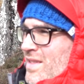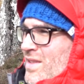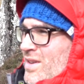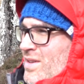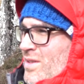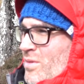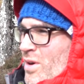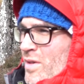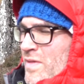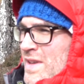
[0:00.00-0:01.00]
the
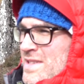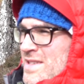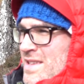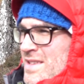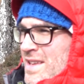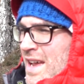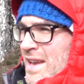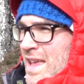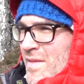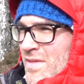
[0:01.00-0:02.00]
rock faces that's
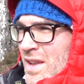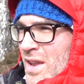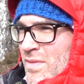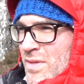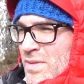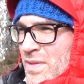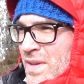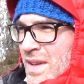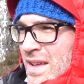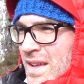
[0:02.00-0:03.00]
kind of given enough of
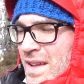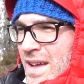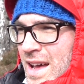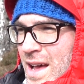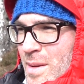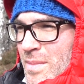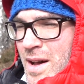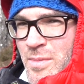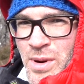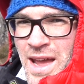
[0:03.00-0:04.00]

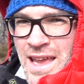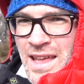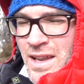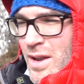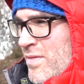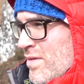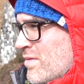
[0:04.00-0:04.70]
a break and enough